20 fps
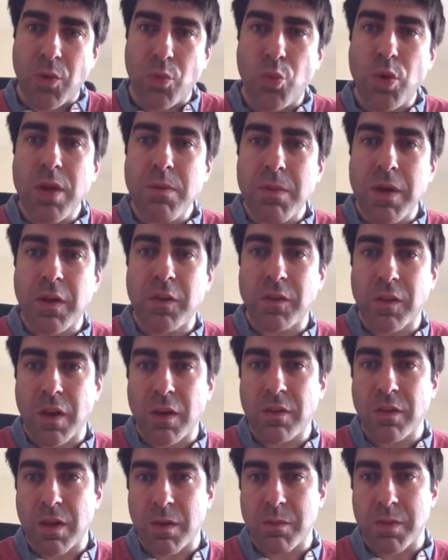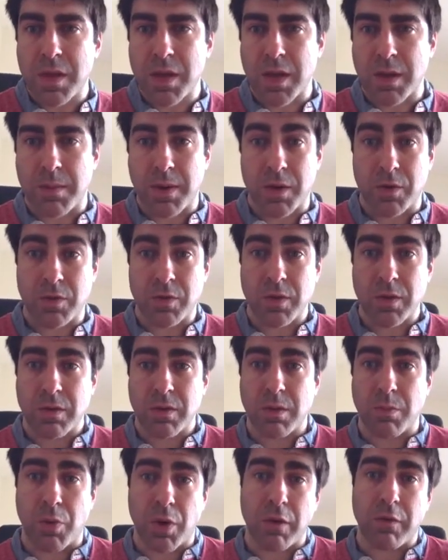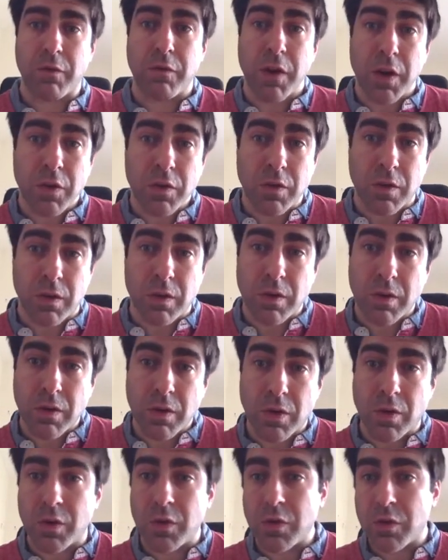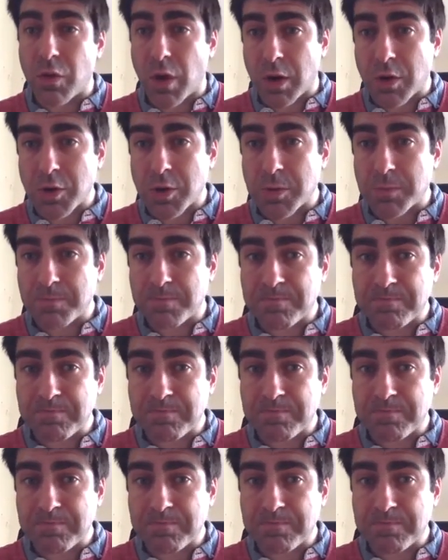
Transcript: we may say something about the brain function or structure.